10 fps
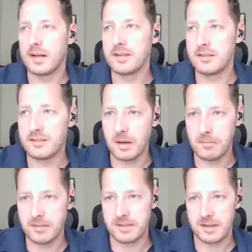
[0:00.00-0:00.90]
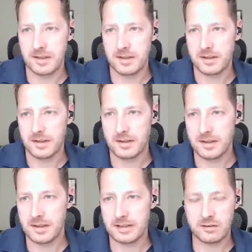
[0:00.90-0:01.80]
It is something,
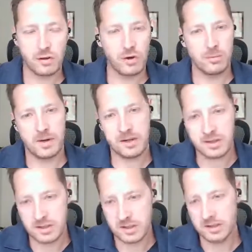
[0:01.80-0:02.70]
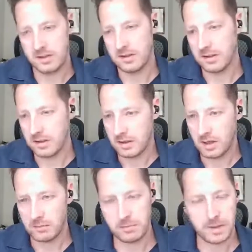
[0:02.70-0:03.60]
that term actually
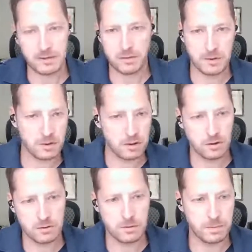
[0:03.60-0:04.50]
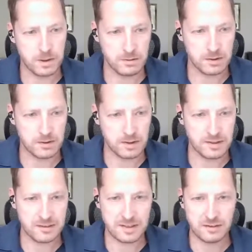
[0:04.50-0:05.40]
comes back from the colonial period.
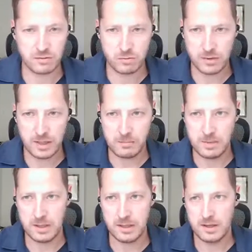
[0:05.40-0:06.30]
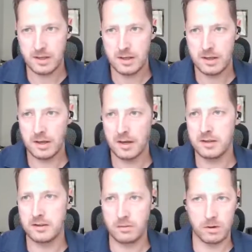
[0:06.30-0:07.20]
It is extremely
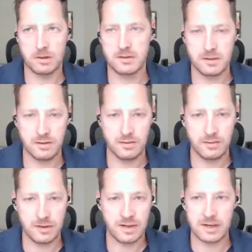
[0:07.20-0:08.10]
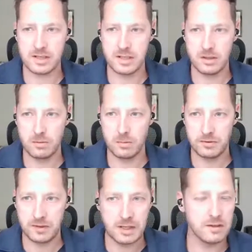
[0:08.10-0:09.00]
derogative. It's actually
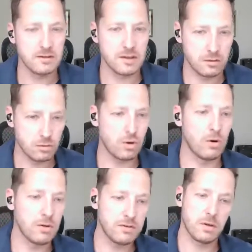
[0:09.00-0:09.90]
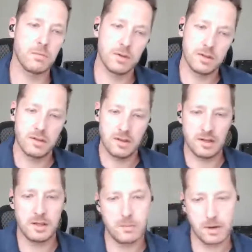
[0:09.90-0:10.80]
almost an insult to call someone
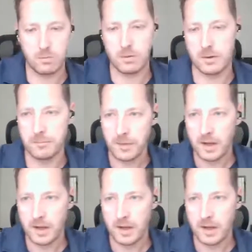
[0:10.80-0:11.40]
a kibarua.